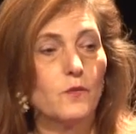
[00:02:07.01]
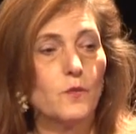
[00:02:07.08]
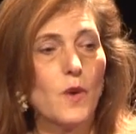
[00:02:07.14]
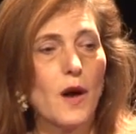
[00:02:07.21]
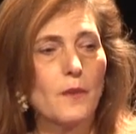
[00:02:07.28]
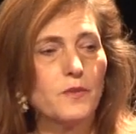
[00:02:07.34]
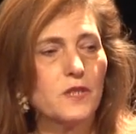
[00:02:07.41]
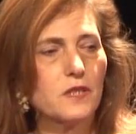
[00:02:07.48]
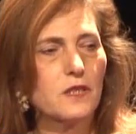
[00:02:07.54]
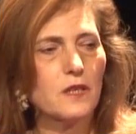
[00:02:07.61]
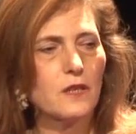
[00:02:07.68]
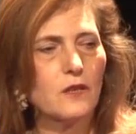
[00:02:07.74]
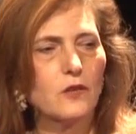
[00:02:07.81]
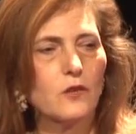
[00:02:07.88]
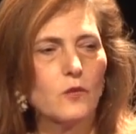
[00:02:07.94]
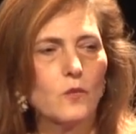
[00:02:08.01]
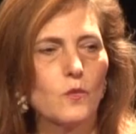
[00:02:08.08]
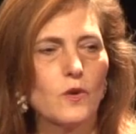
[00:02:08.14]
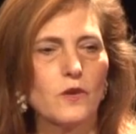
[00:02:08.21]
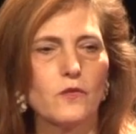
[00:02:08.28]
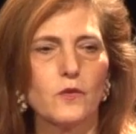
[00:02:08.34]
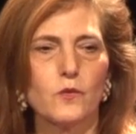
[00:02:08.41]
Bob Steele,
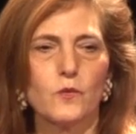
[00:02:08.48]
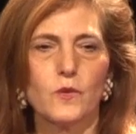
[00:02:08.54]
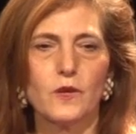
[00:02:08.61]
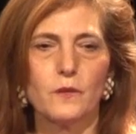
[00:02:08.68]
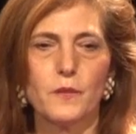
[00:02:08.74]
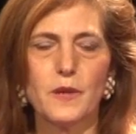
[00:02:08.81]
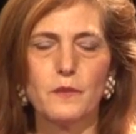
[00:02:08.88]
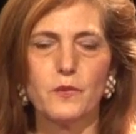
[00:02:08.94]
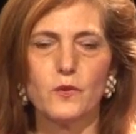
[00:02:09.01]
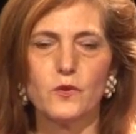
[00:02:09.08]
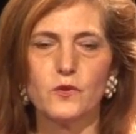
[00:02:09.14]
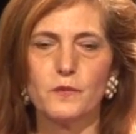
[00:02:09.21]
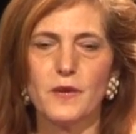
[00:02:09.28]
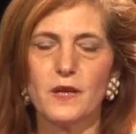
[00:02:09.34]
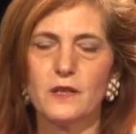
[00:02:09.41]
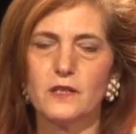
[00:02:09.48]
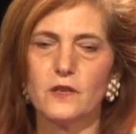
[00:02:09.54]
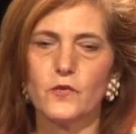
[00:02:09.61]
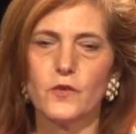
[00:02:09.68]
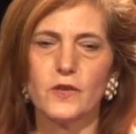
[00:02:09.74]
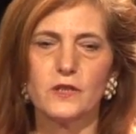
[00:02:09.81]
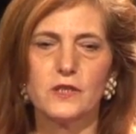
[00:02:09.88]
one of the people who's made a
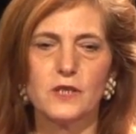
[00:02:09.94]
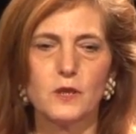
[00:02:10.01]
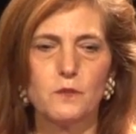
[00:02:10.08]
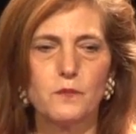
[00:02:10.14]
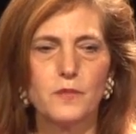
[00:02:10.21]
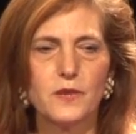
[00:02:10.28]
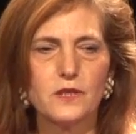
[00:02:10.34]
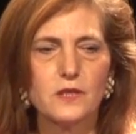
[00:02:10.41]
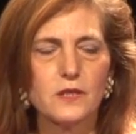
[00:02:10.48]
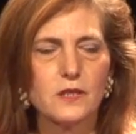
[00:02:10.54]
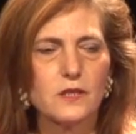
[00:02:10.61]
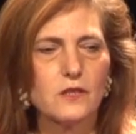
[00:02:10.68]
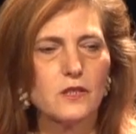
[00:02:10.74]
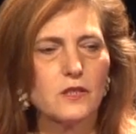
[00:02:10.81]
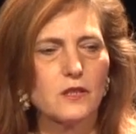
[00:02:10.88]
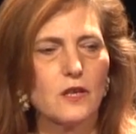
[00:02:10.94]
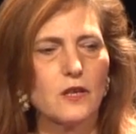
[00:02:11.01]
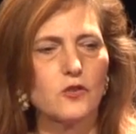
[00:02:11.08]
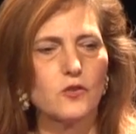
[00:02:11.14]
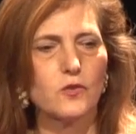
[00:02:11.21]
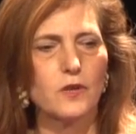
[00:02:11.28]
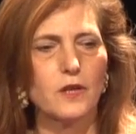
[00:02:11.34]
difference in business in this
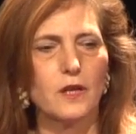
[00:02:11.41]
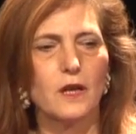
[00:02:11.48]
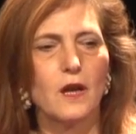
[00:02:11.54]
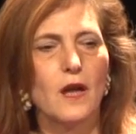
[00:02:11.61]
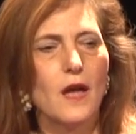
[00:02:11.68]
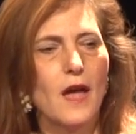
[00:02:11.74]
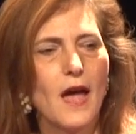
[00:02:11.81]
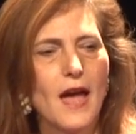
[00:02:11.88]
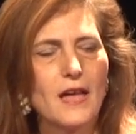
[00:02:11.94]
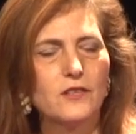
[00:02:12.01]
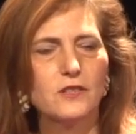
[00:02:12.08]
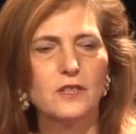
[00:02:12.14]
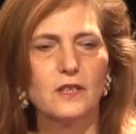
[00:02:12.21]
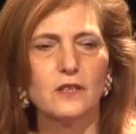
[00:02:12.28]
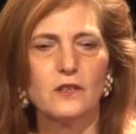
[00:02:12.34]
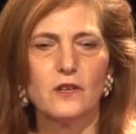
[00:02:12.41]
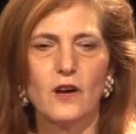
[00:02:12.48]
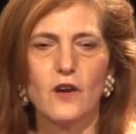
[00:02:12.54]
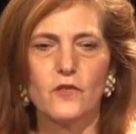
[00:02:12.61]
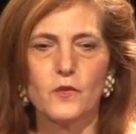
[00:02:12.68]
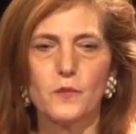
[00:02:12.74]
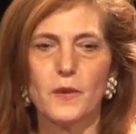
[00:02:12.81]
country and in
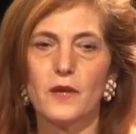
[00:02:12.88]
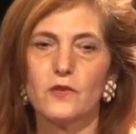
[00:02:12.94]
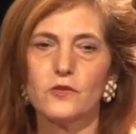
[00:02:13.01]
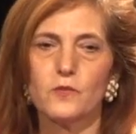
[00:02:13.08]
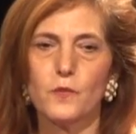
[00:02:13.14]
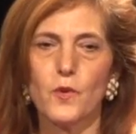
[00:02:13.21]
government,